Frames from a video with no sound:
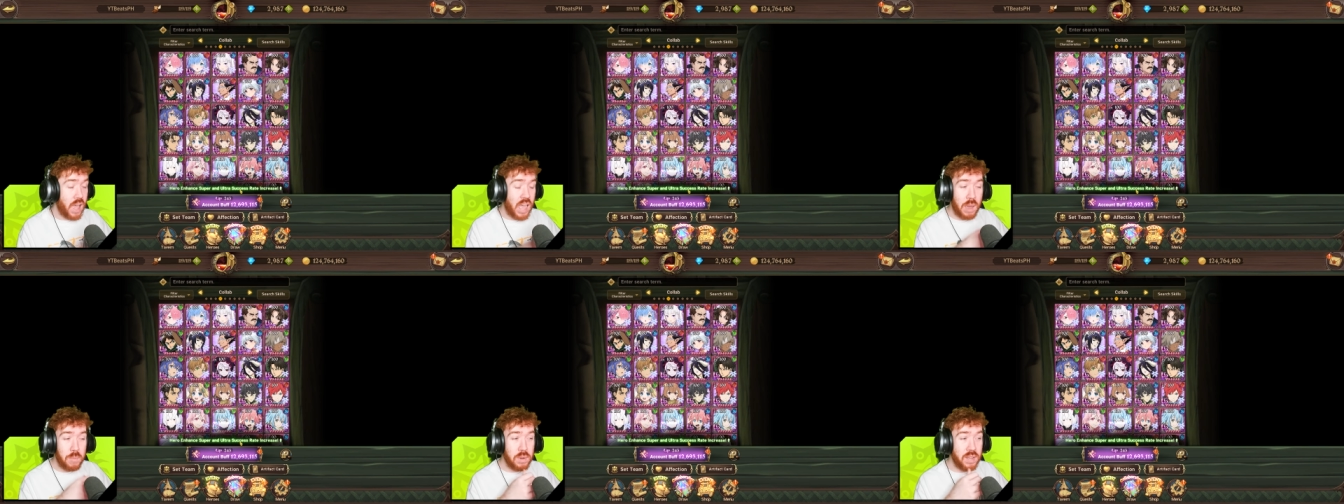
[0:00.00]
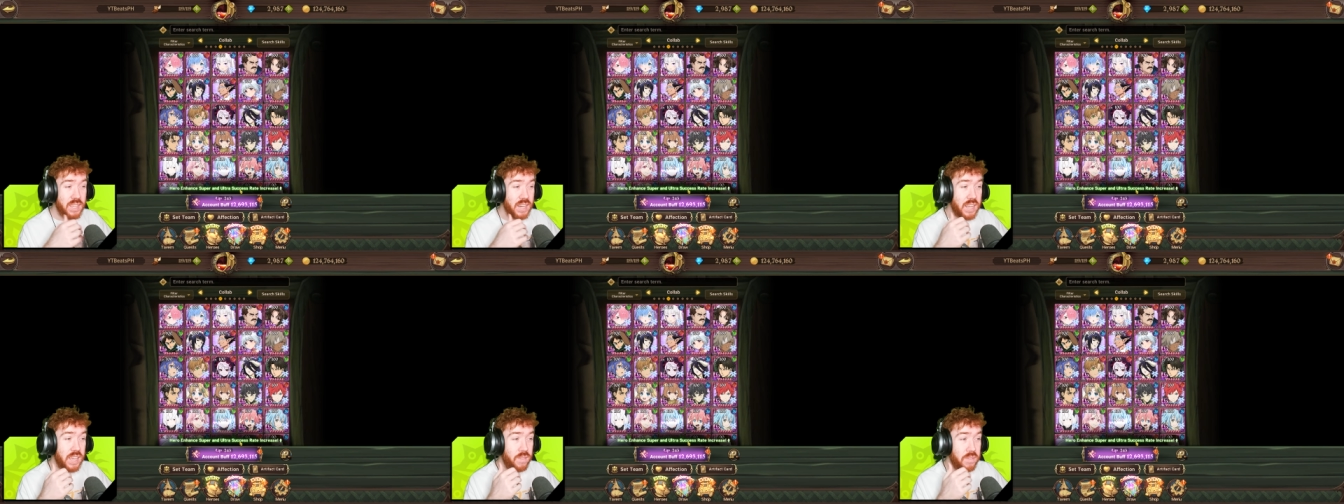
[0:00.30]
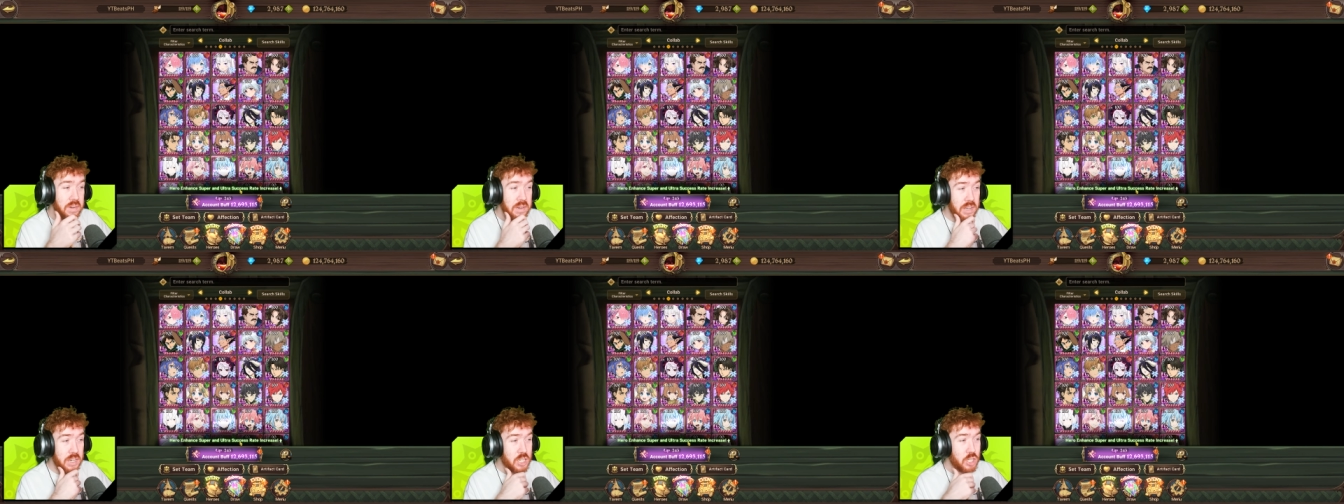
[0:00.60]
And we didn't
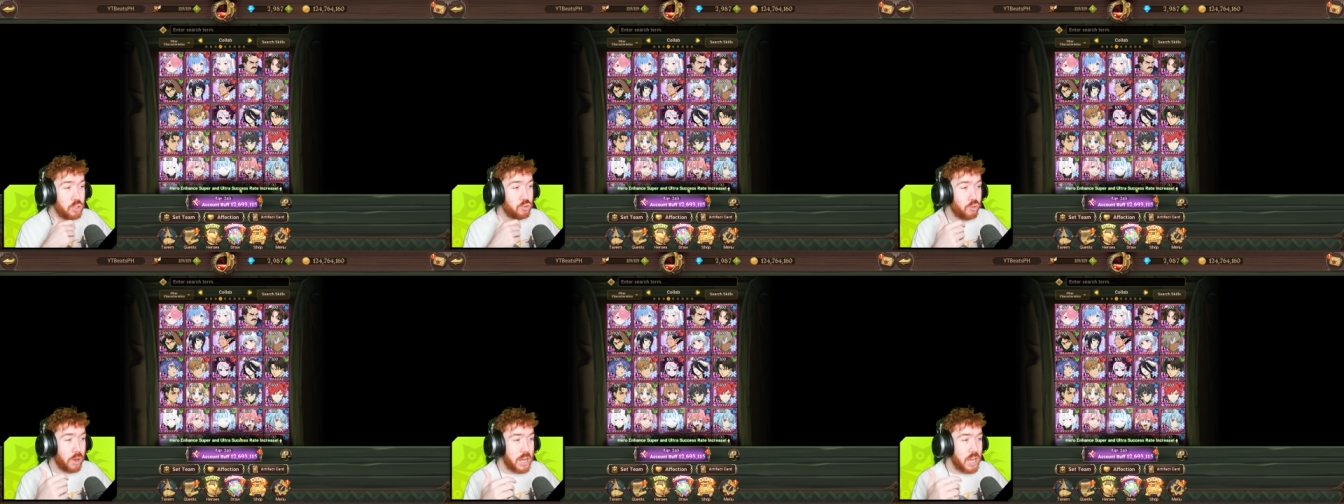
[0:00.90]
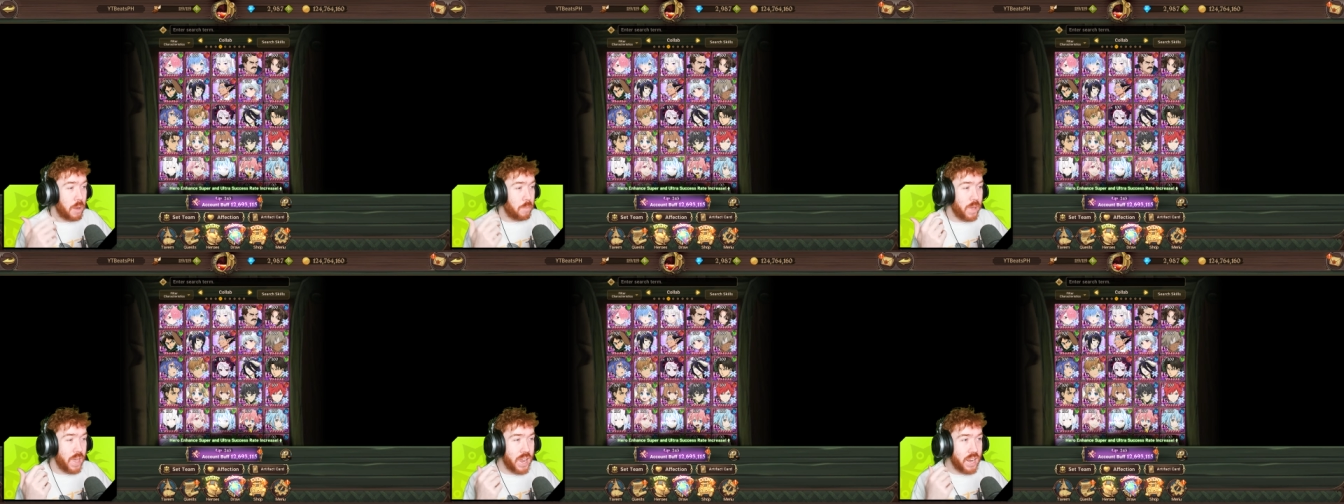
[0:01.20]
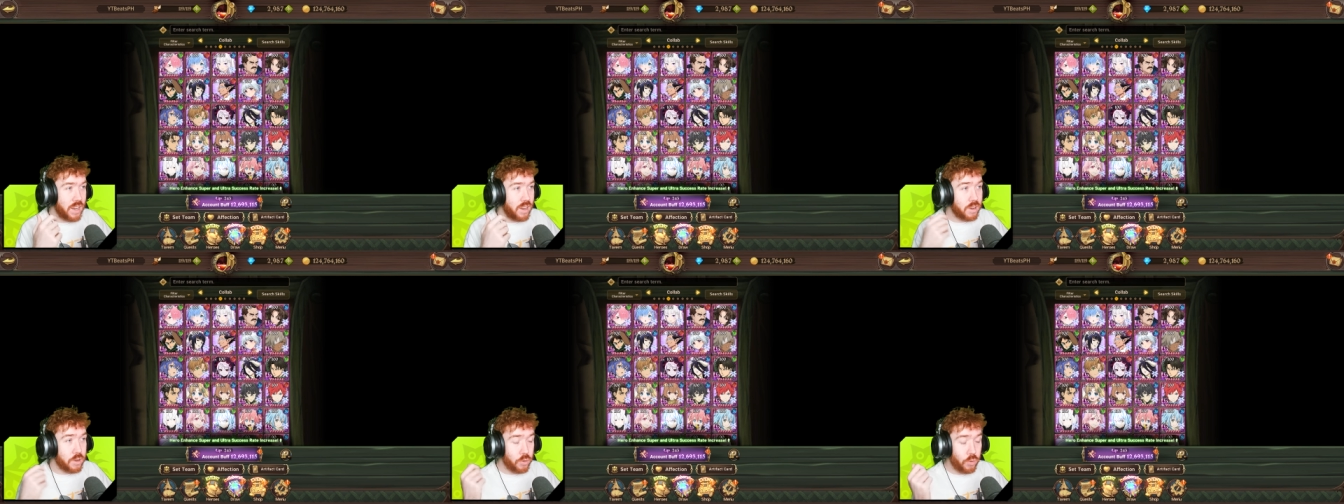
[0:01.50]
even need to trade up
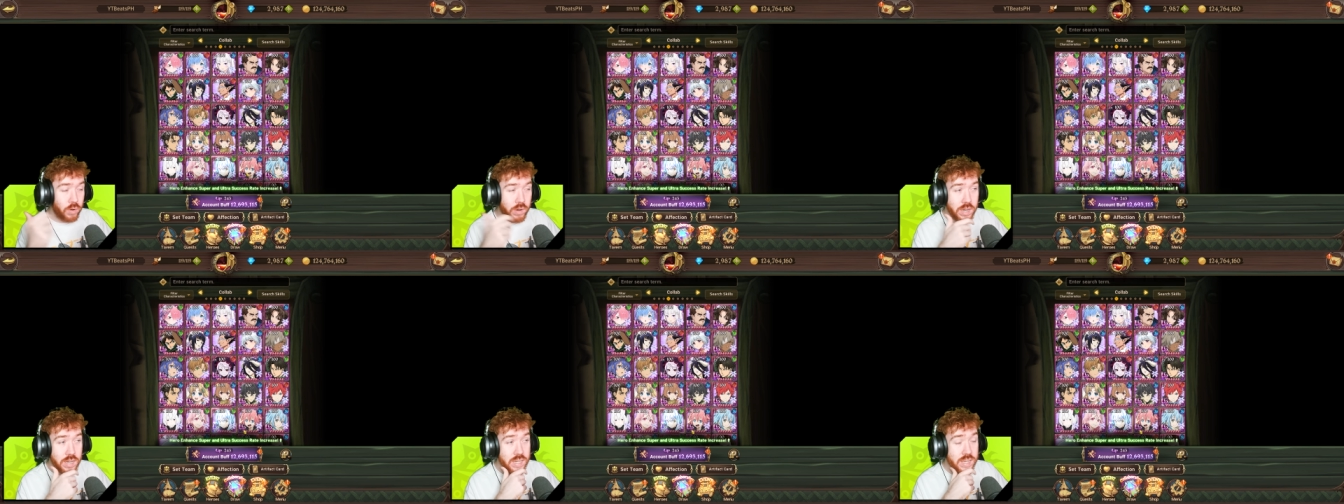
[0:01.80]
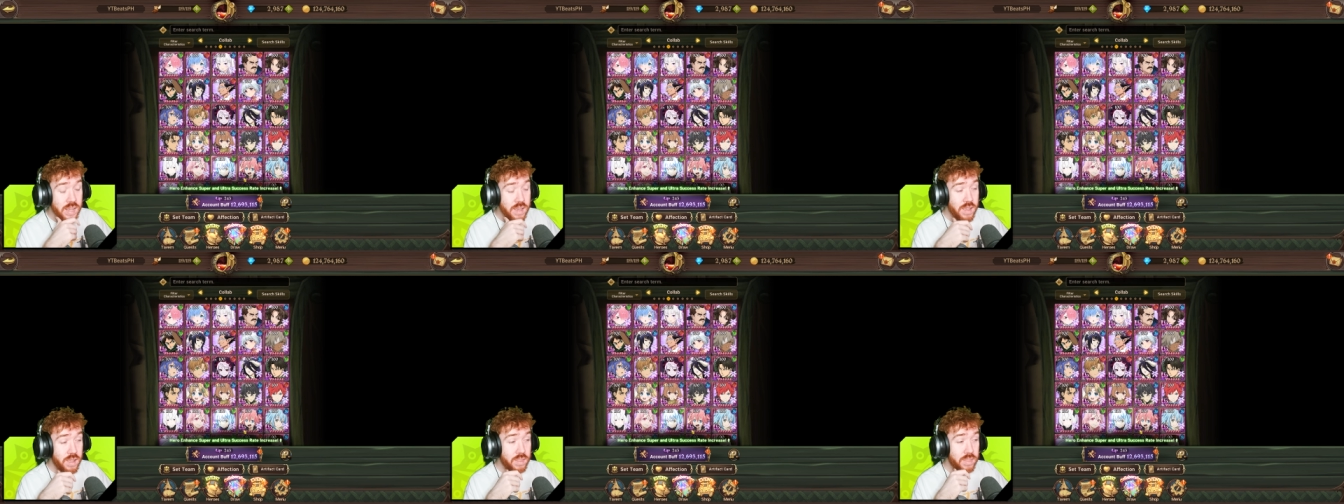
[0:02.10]
any coins.